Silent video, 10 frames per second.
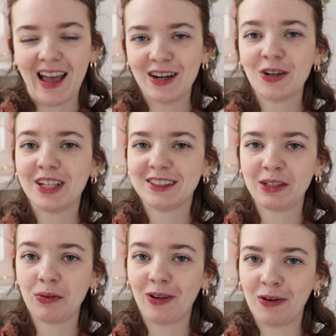I know that's
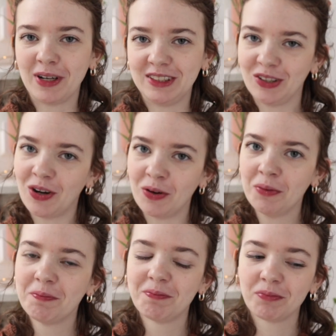still a long way to
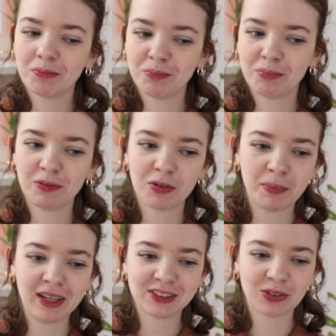go, but for
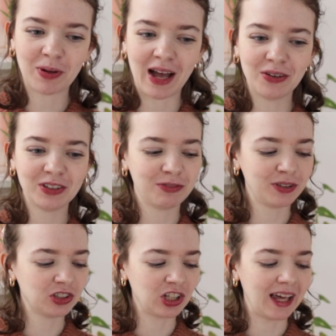me somehow it
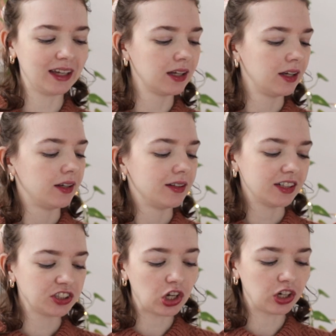feels like
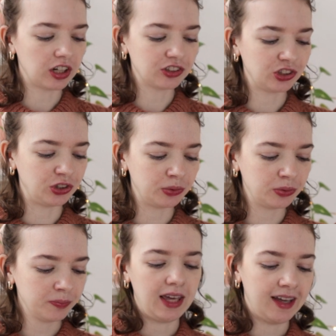there's not a lot to
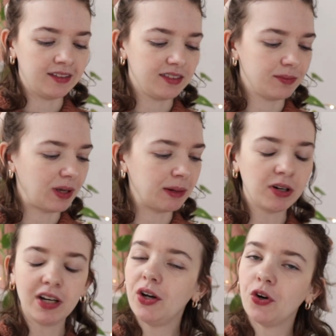do, and I'm
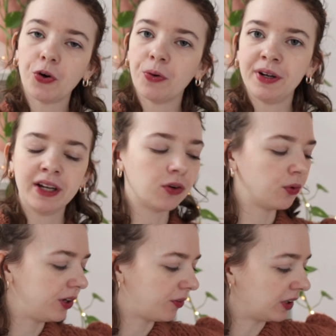not in a hurry
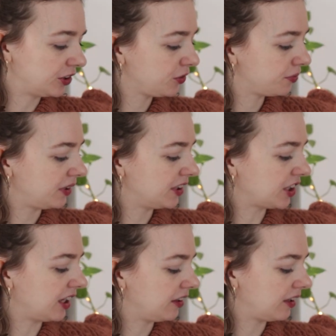or in a rush to finish
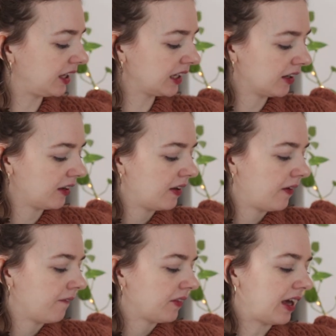anything.
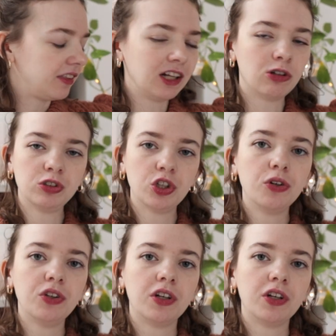I think also